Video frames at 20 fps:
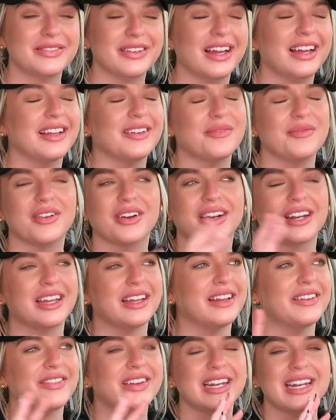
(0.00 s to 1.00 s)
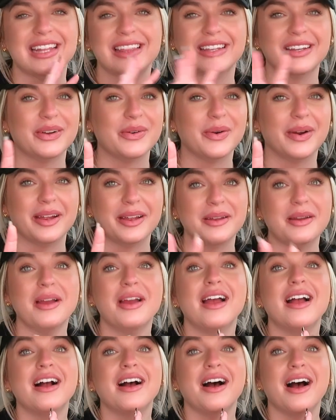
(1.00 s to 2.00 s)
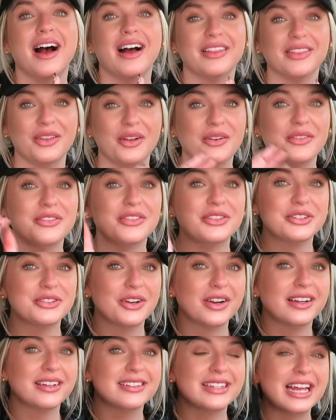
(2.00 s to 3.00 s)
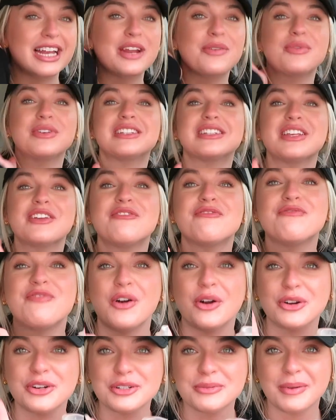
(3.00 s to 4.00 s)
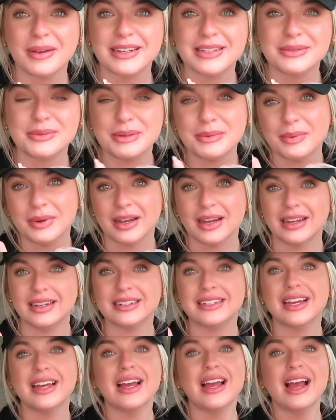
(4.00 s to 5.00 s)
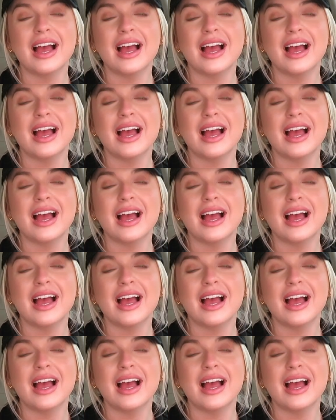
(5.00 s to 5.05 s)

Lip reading: I'm not going to give anything away. I love the dress. And it was the first place we went.